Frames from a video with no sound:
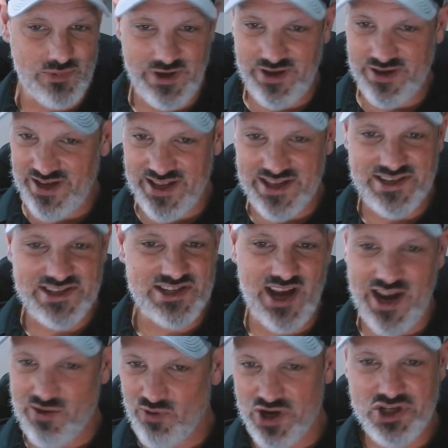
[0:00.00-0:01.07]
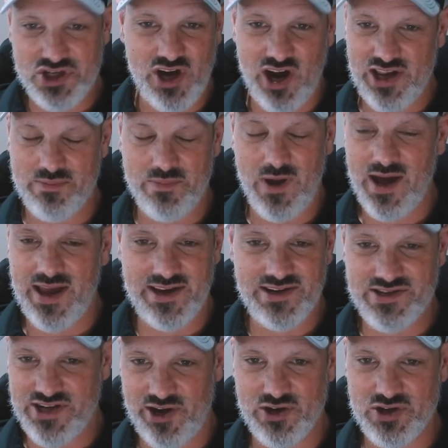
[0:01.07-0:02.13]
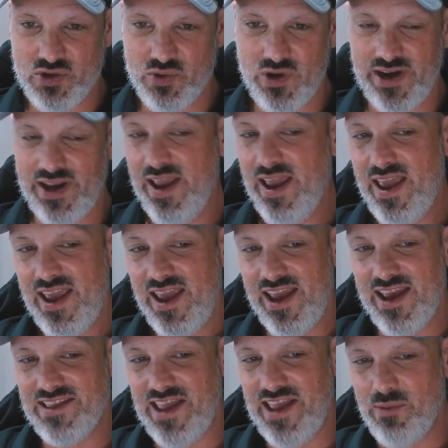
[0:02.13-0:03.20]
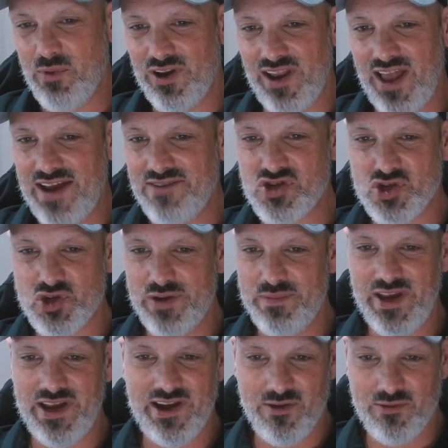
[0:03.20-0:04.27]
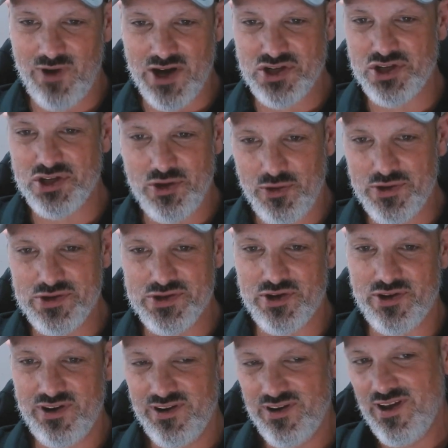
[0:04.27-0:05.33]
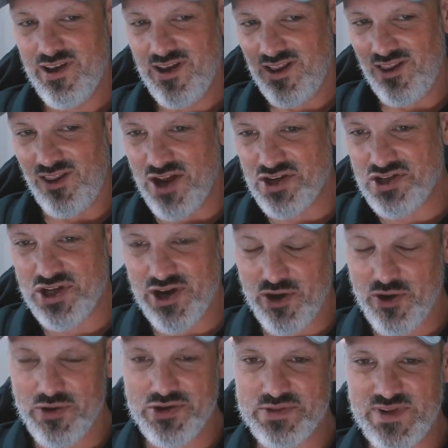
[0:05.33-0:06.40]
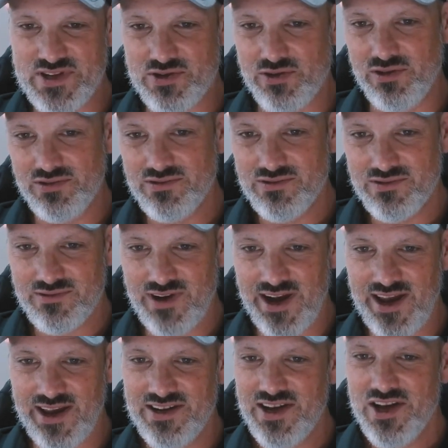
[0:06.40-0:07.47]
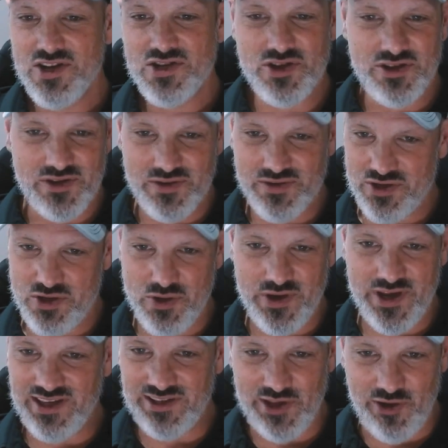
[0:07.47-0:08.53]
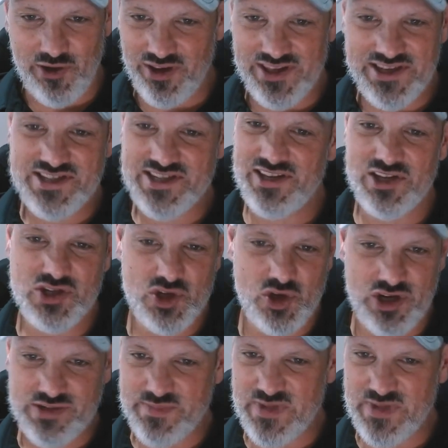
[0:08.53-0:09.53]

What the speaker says: inside Russian occupied territory. And they were live streaming a Russian cruiser launching a cruise missile, right? So you could literally see these cruise